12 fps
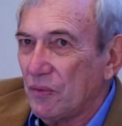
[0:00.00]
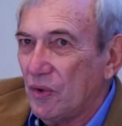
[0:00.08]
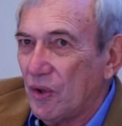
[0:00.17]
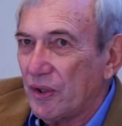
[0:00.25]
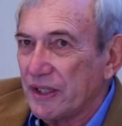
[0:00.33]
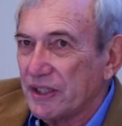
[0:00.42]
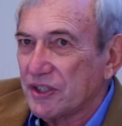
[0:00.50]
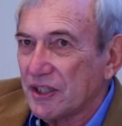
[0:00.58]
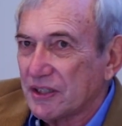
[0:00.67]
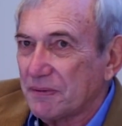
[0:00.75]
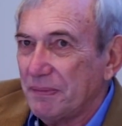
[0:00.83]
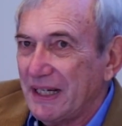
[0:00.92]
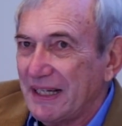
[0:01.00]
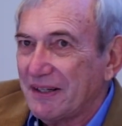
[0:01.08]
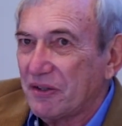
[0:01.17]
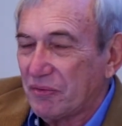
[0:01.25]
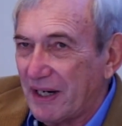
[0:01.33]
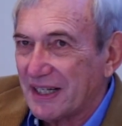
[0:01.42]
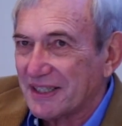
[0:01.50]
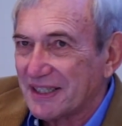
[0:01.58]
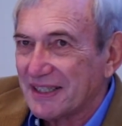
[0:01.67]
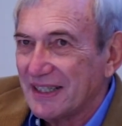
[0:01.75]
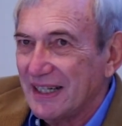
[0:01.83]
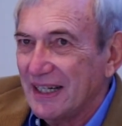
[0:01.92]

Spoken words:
war. He's just made threats.